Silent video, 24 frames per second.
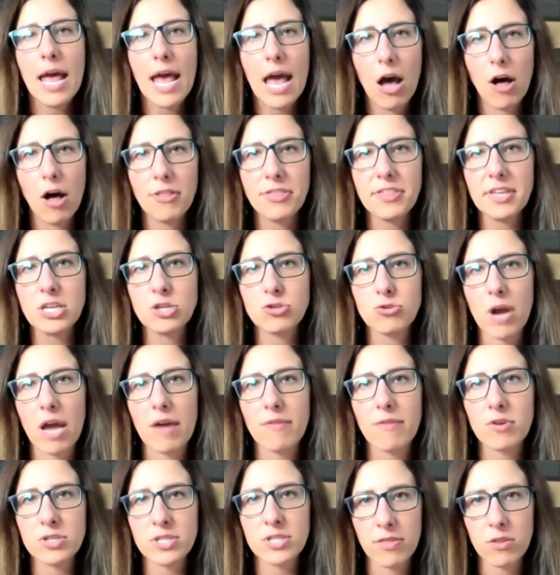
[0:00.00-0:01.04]
healthy
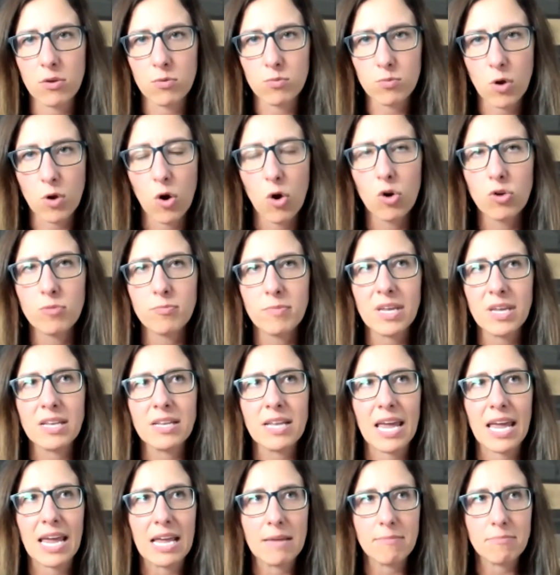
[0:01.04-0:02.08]
drivers on the road means
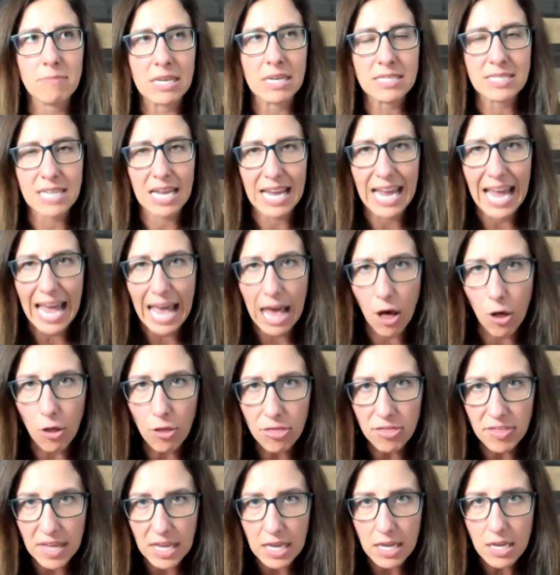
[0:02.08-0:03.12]
a
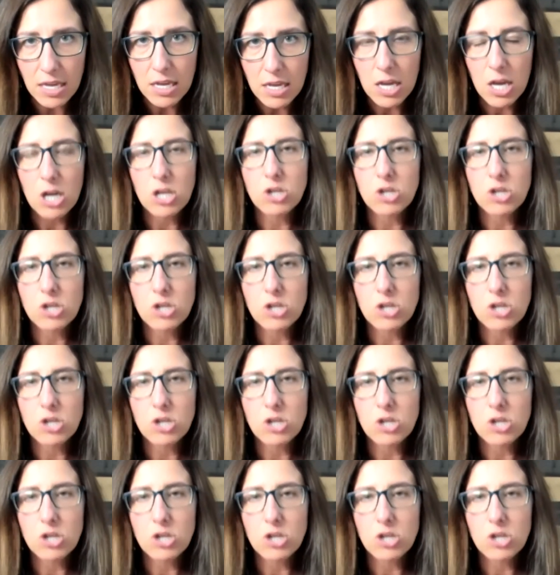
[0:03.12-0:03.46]
healthy,